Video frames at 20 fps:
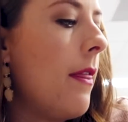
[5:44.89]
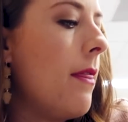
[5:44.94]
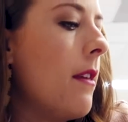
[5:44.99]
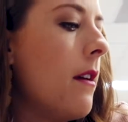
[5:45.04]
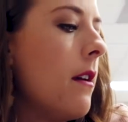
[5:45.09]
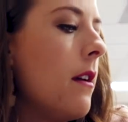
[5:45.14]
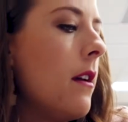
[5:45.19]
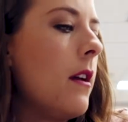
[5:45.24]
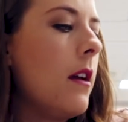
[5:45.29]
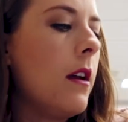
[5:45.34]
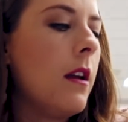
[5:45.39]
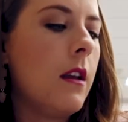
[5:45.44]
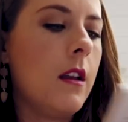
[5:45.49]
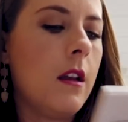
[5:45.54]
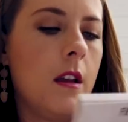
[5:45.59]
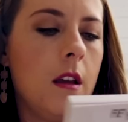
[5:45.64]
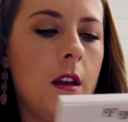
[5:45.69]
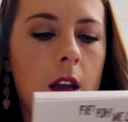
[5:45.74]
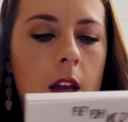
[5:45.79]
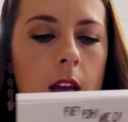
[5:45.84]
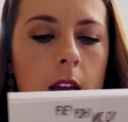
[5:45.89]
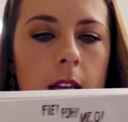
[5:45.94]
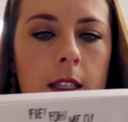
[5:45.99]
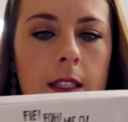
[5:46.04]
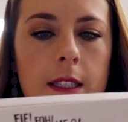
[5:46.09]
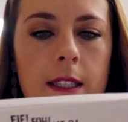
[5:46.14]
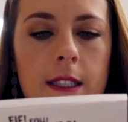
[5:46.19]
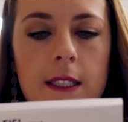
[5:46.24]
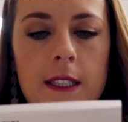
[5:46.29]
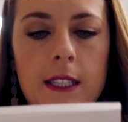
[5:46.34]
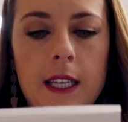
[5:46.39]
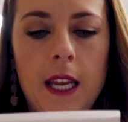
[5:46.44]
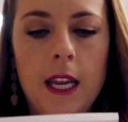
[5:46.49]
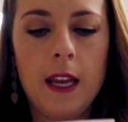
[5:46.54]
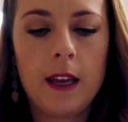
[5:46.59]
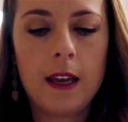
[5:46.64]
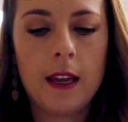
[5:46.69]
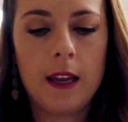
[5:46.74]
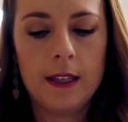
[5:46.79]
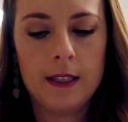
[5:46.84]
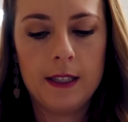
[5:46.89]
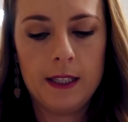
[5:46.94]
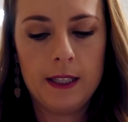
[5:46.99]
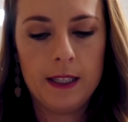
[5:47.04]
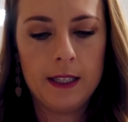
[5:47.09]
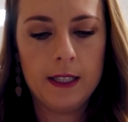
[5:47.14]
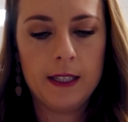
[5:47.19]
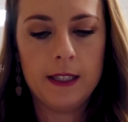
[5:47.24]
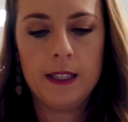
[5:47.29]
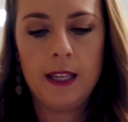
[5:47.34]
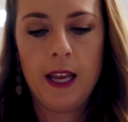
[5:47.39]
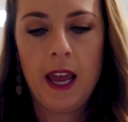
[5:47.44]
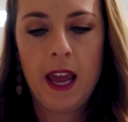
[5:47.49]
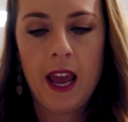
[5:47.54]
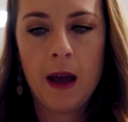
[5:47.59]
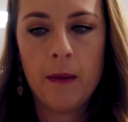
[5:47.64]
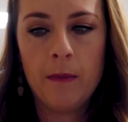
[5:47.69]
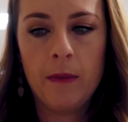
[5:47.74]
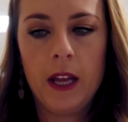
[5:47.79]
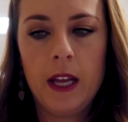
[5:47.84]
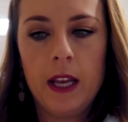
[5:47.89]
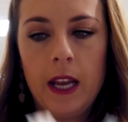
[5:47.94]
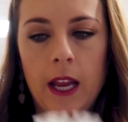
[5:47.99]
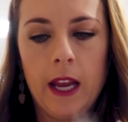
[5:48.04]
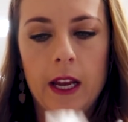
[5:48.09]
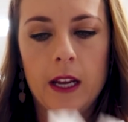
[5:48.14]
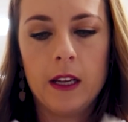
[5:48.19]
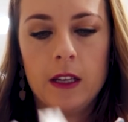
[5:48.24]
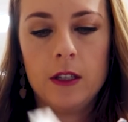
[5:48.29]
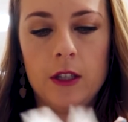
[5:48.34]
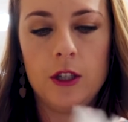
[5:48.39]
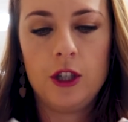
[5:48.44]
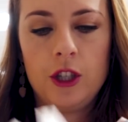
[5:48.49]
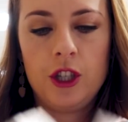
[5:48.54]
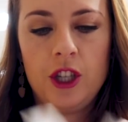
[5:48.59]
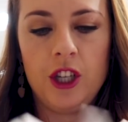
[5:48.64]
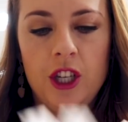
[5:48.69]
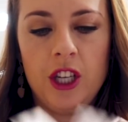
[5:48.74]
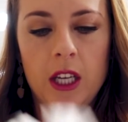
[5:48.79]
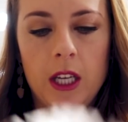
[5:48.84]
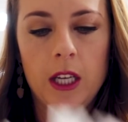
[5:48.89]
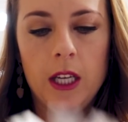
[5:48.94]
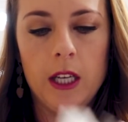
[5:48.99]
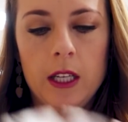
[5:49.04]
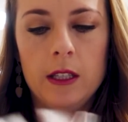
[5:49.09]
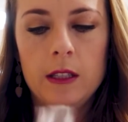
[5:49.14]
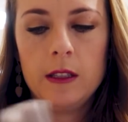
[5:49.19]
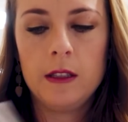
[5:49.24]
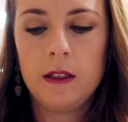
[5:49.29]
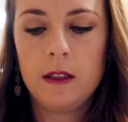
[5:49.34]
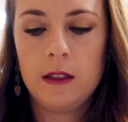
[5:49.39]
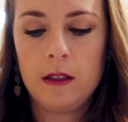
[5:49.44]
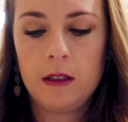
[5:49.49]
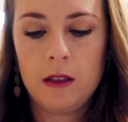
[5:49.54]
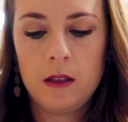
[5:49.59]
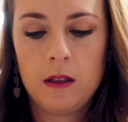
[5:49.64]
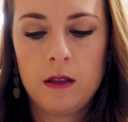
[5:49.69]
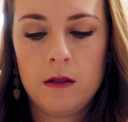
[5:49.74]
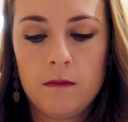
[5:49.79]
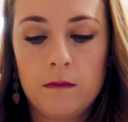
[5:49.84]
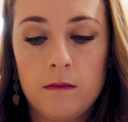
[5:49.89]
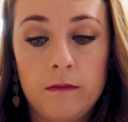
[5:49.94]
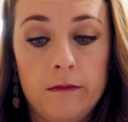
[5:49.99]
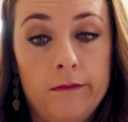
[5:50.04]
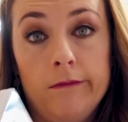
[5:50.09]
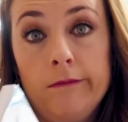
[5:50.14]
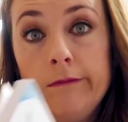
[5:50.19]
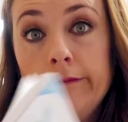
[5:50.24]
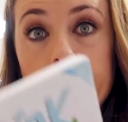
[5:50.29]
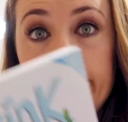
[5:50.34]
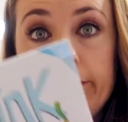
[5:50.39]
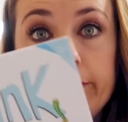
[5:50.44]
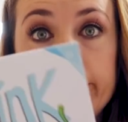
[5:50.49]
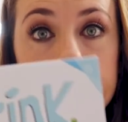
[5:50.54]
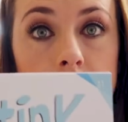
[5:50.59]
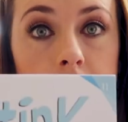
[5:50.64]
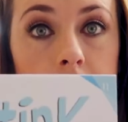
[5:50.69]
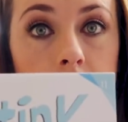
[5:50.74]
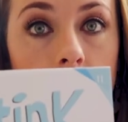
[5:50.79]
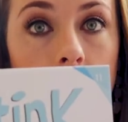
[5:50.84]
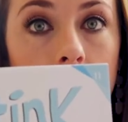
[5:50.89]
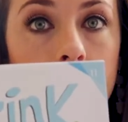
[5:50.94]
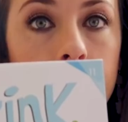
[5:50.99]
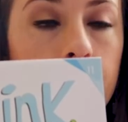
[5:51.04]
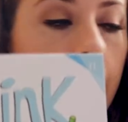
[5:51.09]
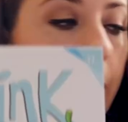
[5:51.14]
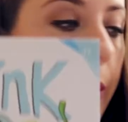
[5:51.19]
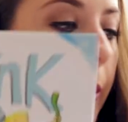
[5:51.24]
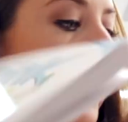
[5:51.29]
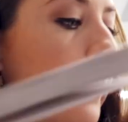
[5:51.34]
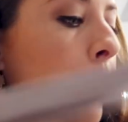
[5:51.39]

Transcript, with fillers: And then Stink, It says Hamlet and cheese. I don't know.